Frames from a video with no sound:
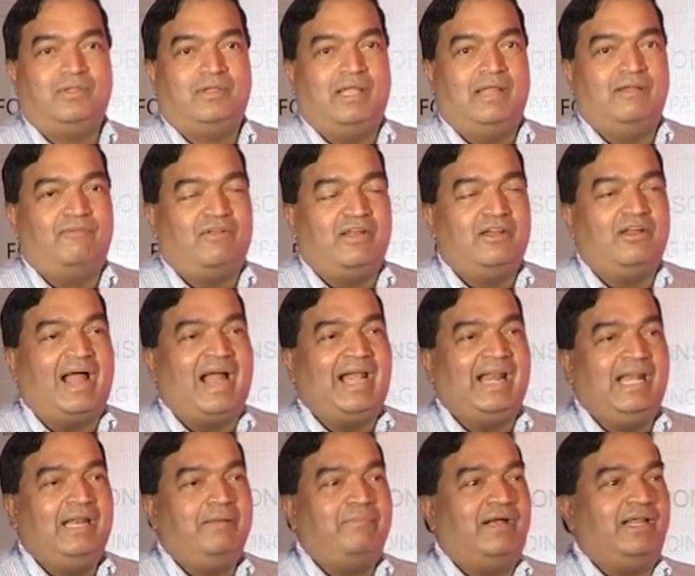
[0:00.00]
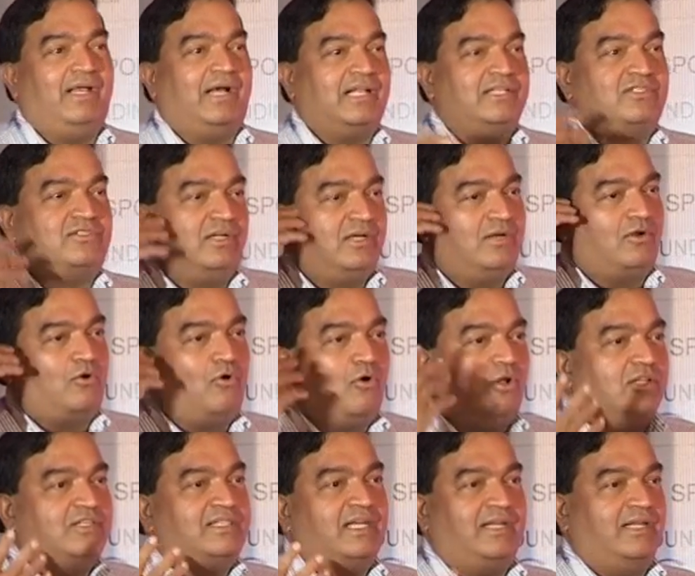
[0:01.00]
If you had anybody answering a
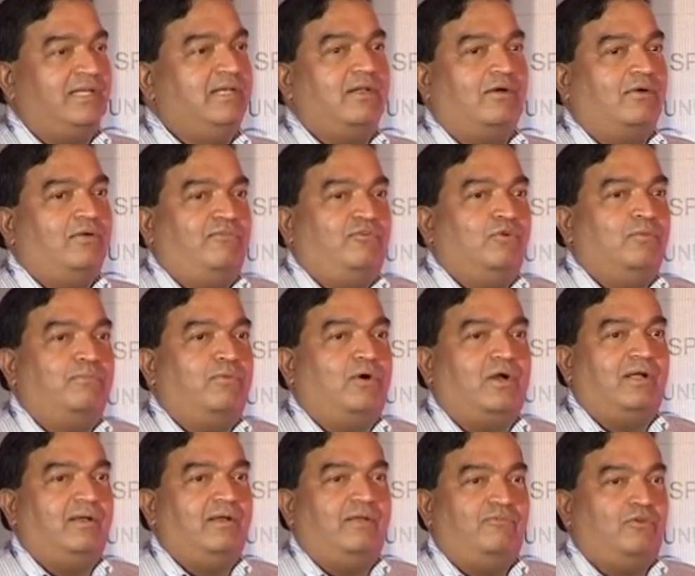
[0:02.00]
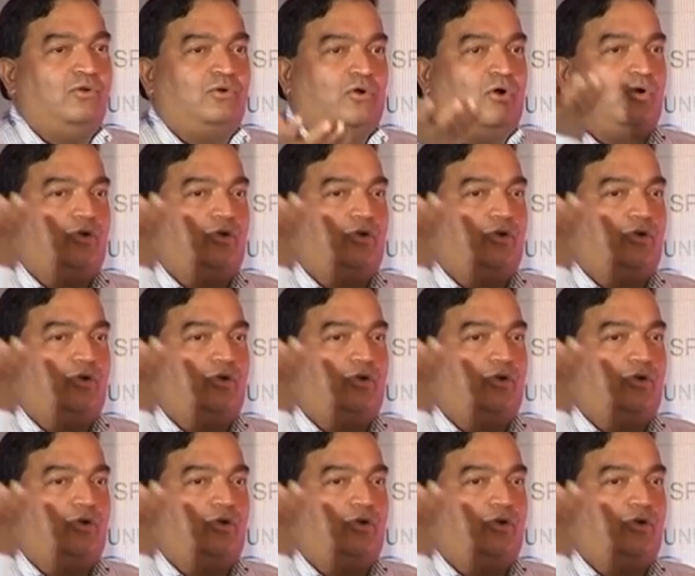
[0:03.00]
call center, if you